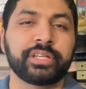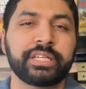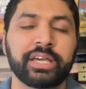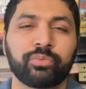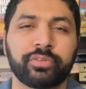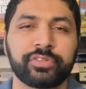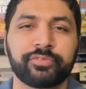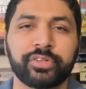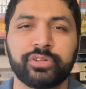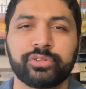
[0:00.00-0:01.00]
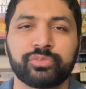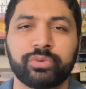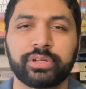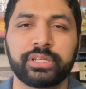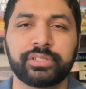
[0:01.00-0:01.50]
He had one of his videos
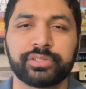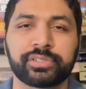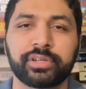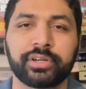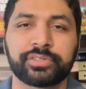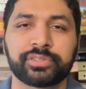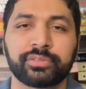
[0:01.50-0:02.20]
where he discussed,